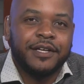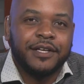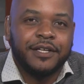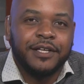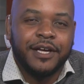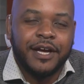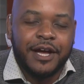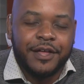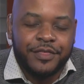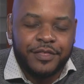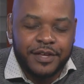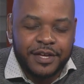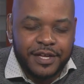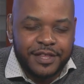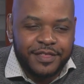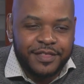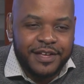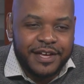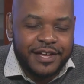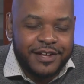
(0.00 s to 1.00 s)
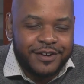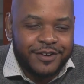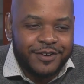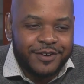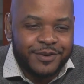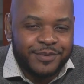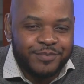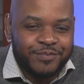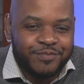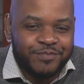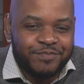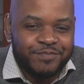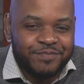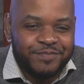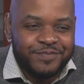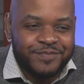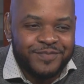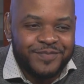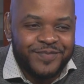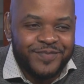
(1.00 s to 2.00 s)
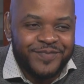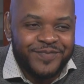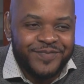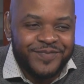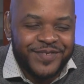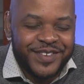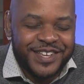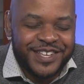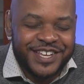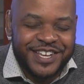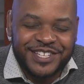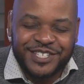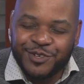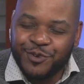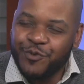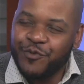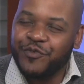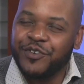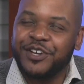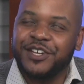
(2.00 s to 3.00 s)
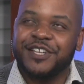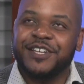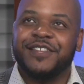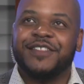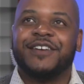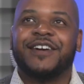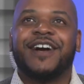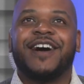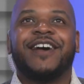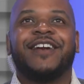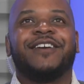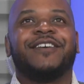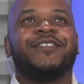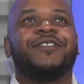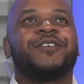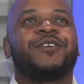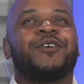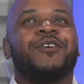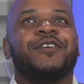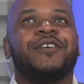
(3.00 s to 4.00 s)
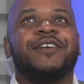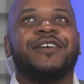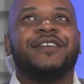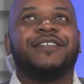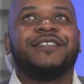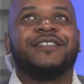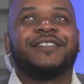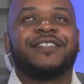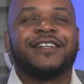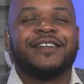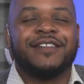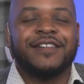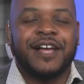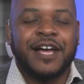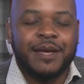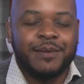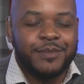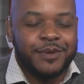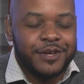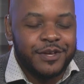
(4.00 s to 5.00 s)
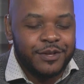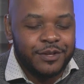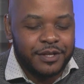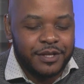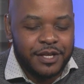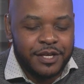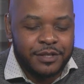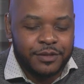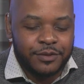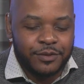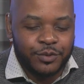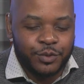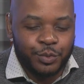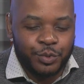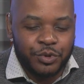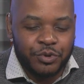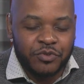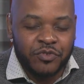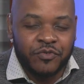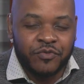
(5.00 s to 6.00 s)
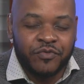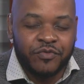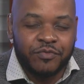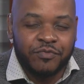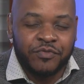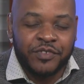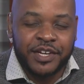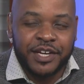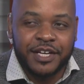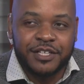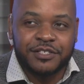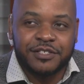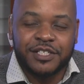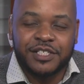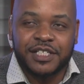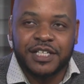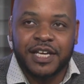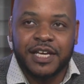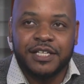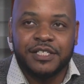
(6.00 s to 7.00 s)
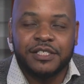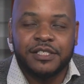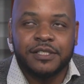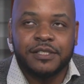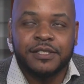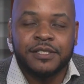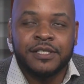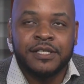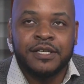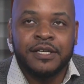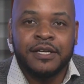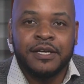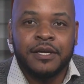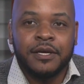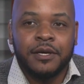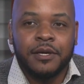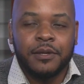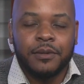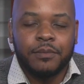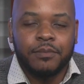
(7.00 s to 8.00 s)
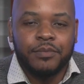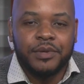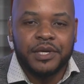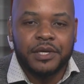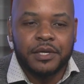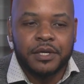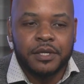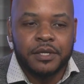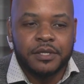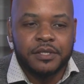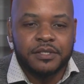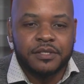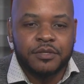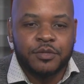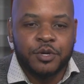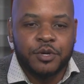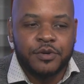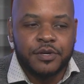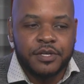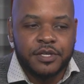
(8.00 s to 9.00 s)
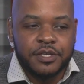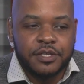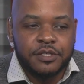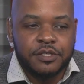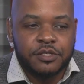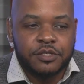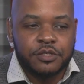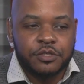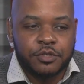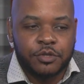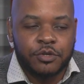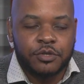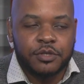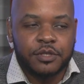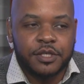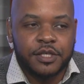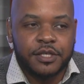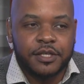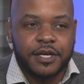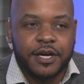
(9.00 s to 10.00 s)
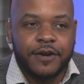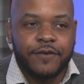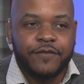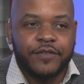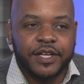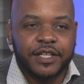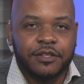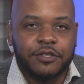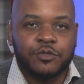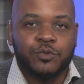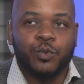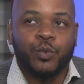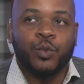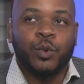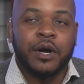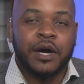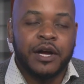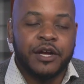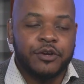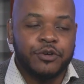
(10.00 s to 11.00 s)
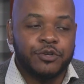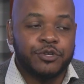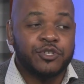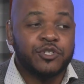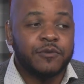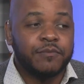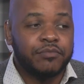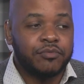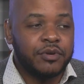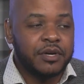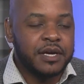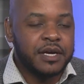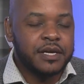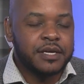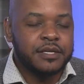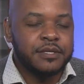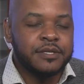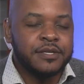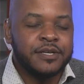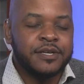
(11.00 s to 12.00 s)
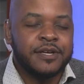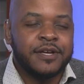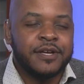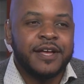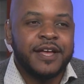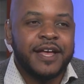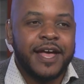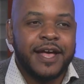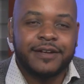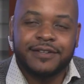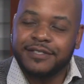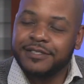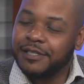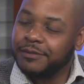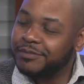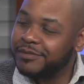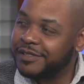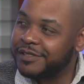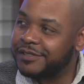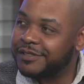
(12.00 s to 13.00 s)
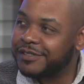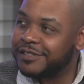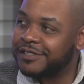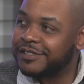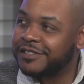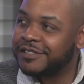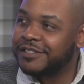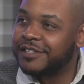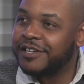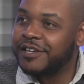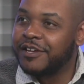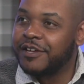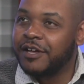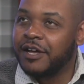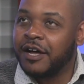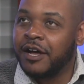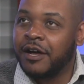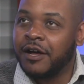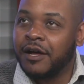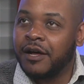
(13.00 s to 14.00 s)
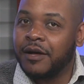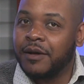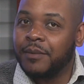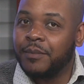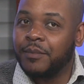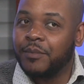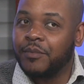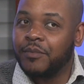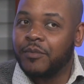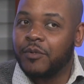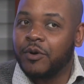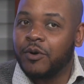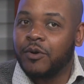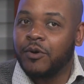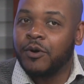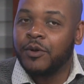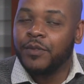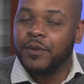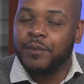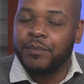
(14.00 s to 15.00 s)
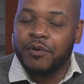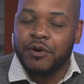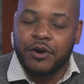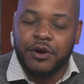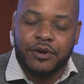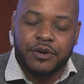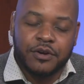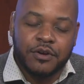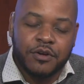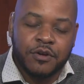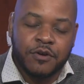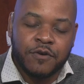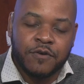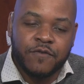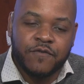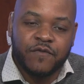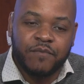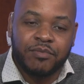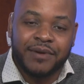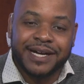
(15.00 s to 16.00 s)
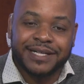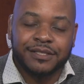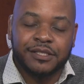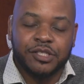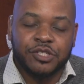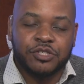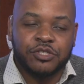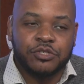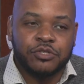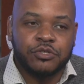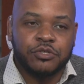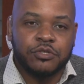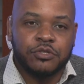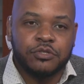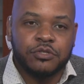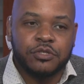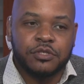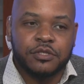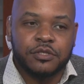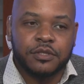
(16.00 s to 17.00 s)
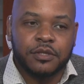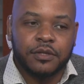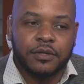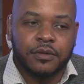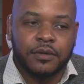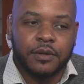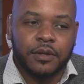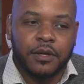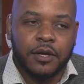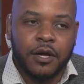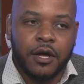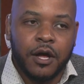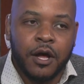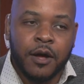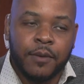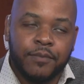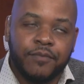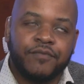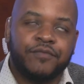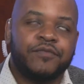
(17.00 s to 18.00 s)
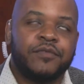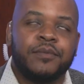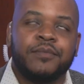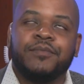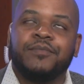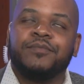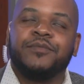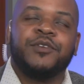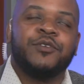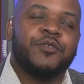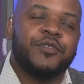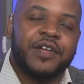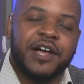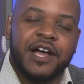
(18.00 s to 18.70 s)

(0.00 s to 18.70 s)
yeah, I think that um, it, it's so funny with kind of the current climate in the world of financial education because there is certainly kind of like this wider spread acceptance mm-hmm. um, on the part of practitioners up from you know the